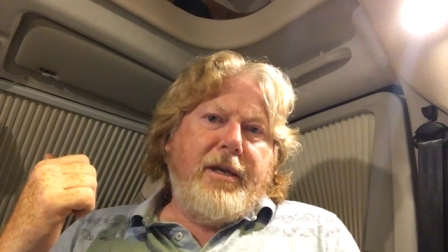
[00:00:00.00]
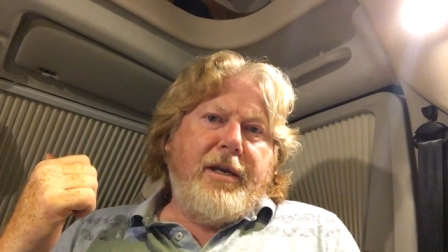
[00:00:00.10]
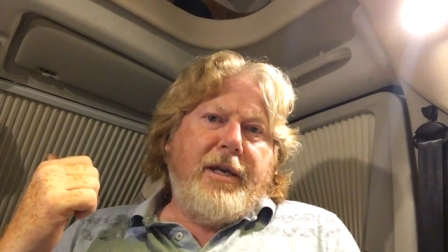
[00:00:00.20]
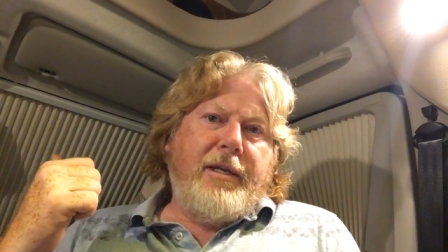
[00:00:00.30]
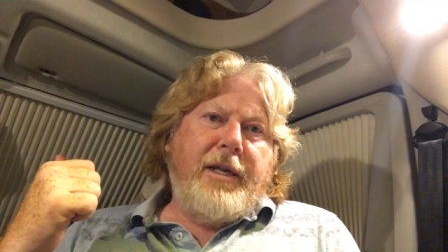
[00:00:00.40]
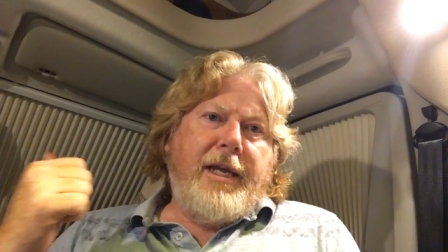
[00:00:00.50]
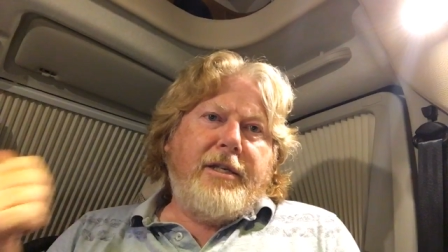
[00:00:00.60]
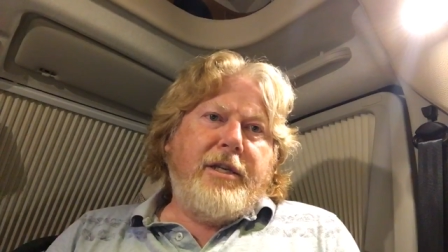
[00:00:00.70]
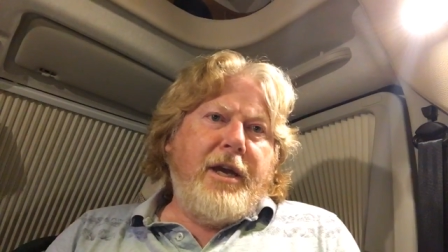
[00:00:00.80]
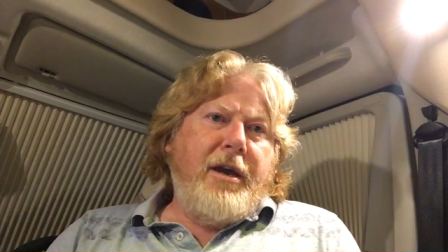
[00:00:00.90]

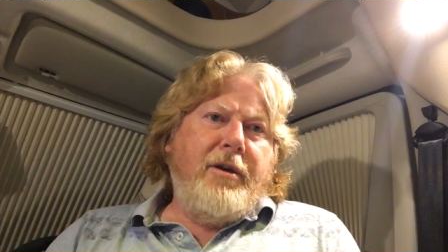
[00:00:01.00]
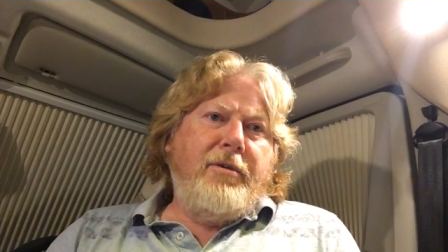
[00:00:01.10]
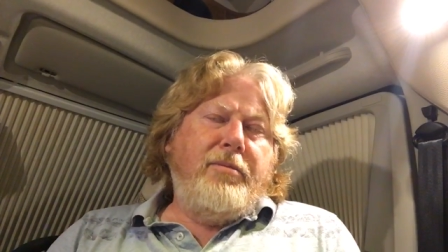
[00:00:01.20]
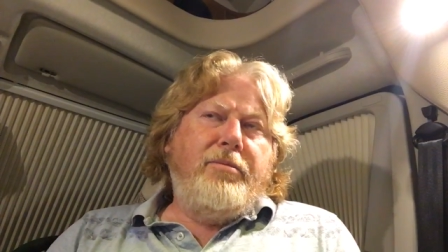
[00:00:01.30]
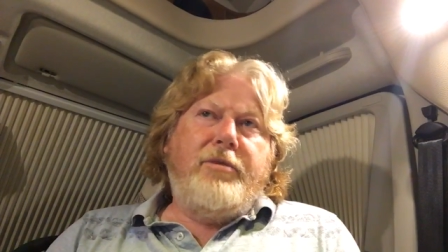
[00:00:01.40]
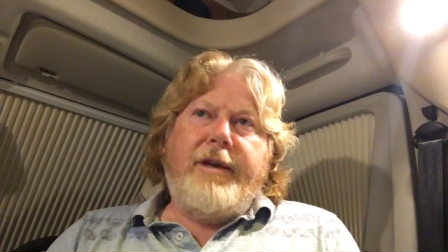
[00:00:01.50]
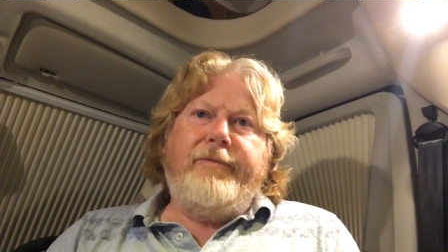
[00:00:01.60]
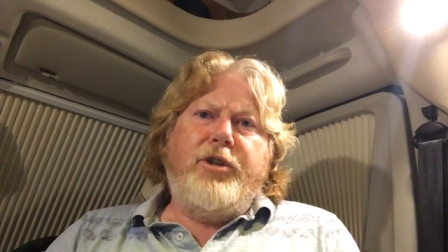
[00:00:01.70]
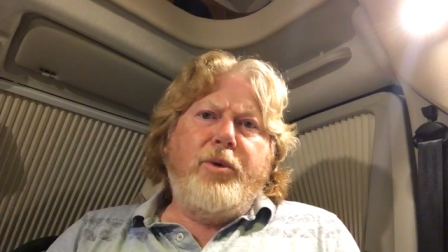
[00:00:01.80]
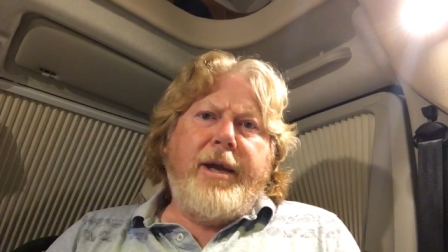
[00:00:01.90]
Ixio
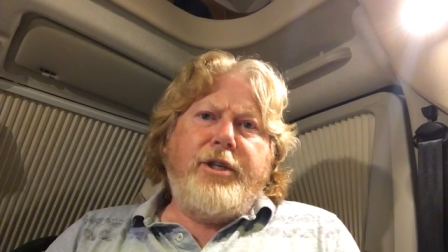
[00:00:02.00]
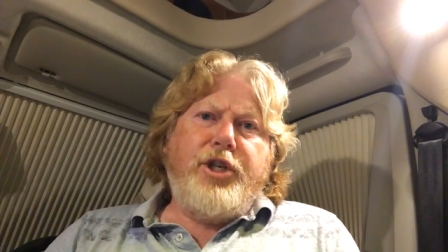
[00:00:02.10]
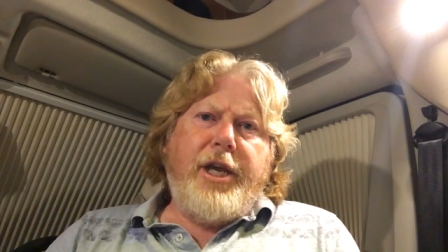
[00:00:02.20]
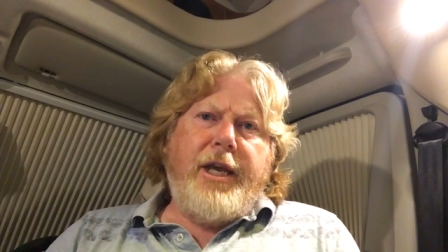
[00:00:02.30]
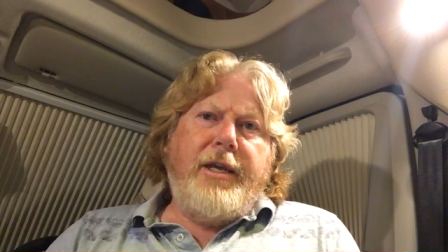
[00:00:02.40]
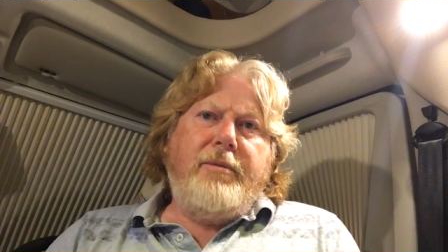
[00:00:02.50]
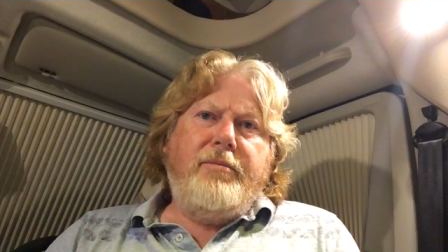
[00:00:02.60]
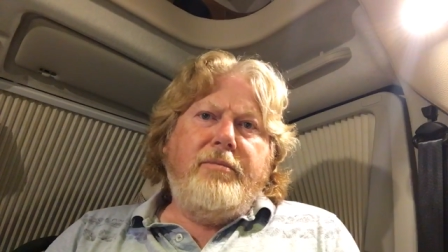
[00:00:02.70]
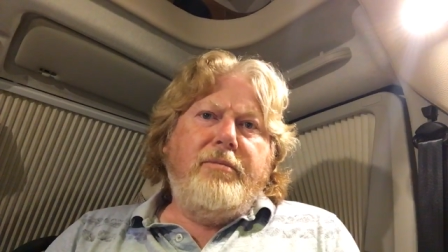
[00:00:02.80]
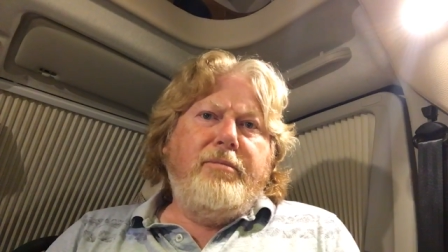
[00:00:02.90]
728G.
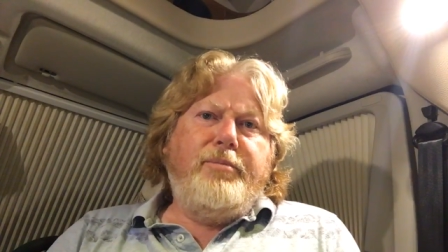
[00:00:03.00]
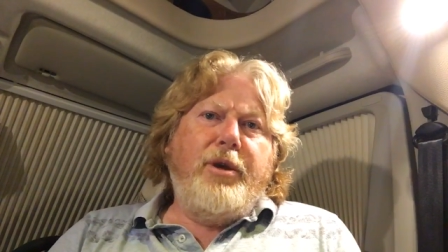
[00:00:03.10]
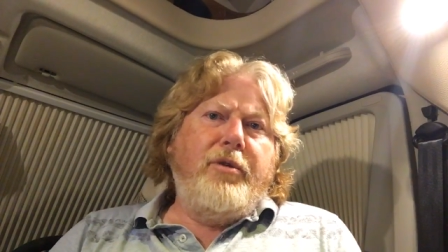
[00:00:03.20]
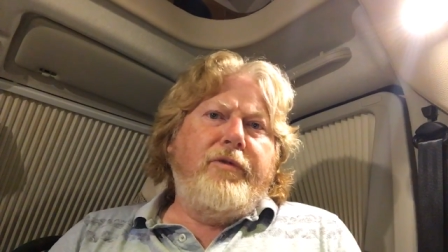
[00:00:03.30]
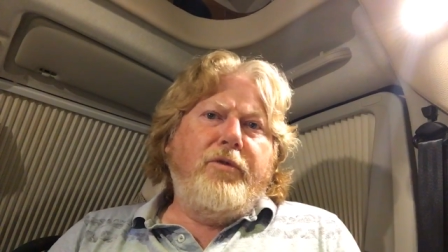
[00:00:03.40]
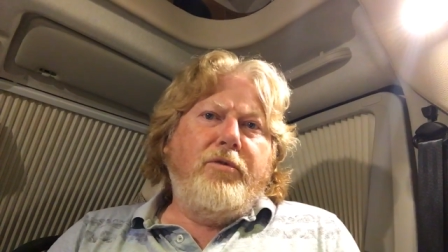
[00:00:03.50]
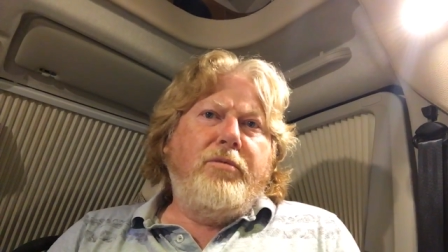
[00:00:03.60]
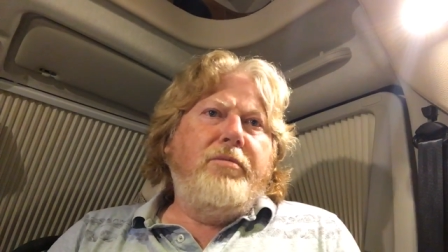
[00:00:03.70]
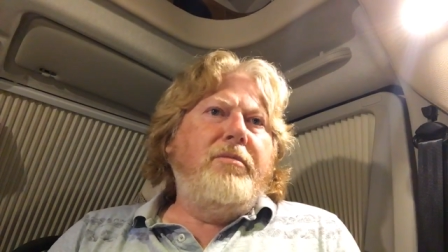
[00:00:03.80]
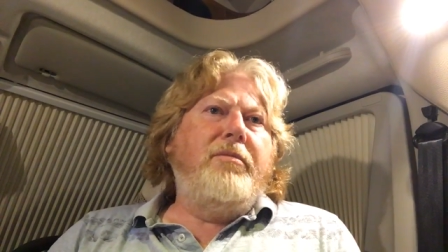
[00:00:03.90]
Beautiful.
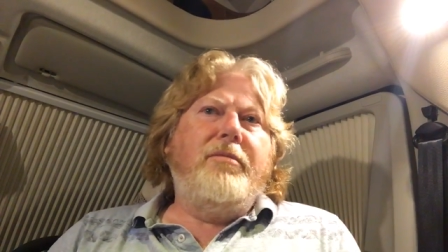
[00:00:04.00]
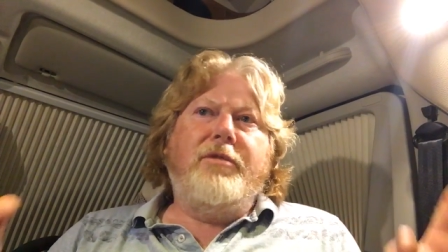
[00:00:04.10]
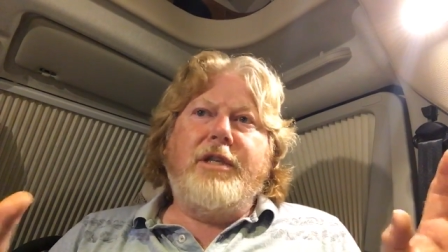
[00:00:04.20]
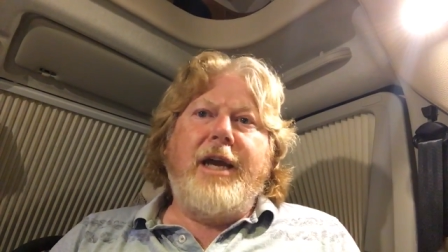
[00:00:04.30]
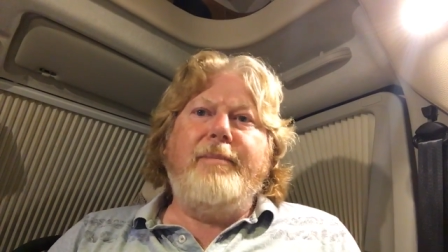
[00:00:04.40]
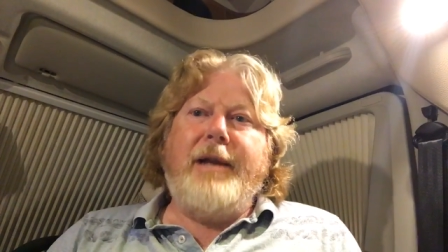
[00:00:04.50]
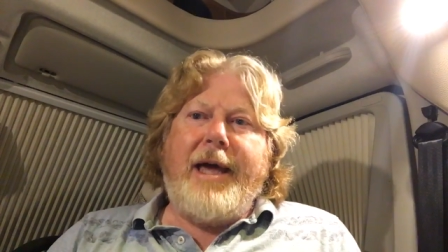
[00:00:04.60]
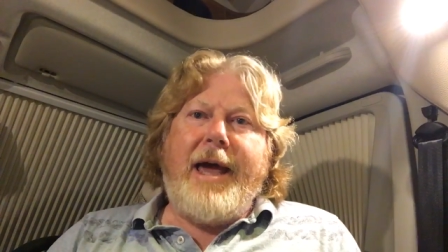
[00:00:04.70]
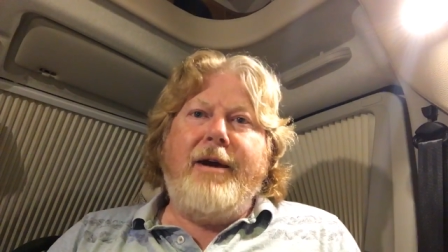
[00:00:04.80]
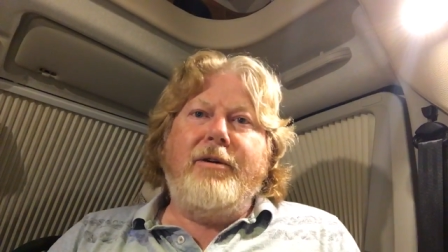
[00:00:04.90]
Same
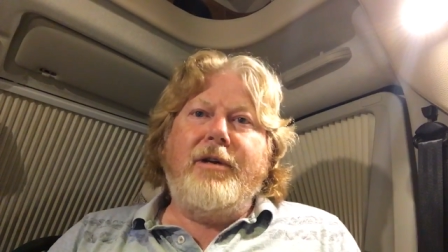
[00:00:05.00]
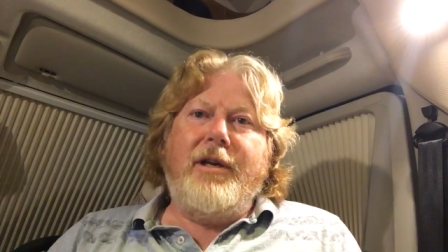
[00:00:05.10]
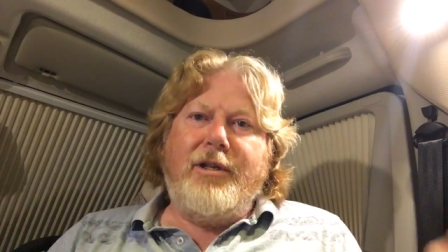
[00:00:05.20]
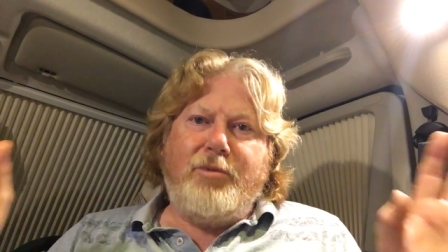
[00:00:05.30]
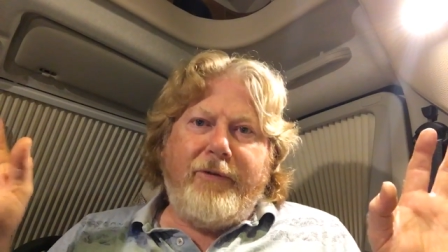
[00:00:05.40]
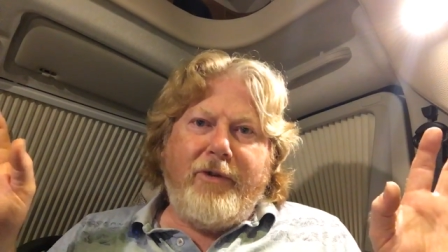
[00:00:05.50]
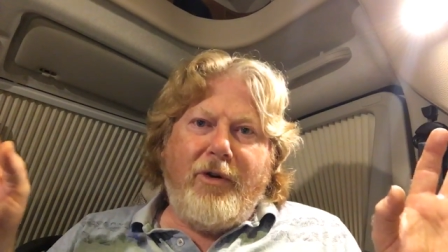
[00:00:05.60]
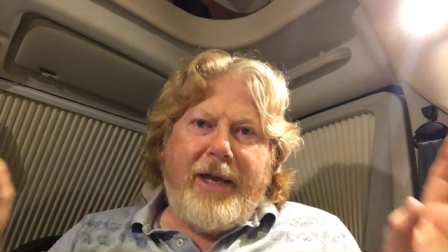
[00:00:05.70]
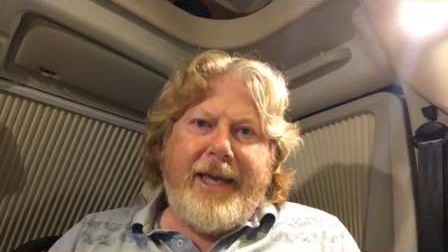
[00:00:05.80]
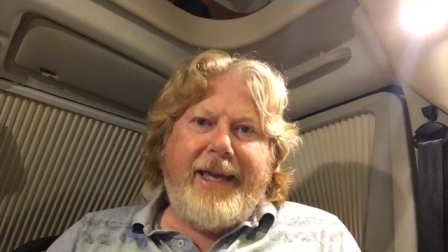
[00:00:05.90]
layout as we've got
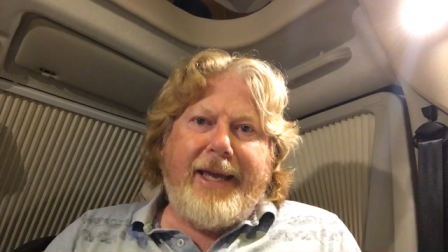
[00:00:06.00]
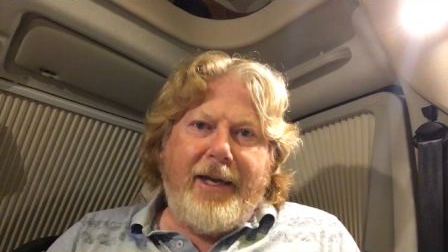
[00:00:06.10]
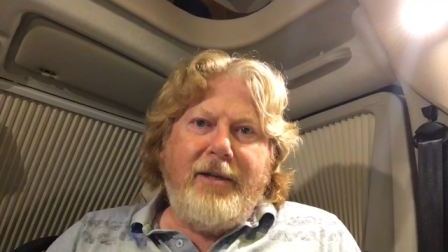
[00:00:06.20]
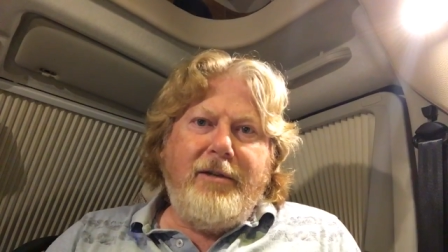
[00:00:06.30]
here.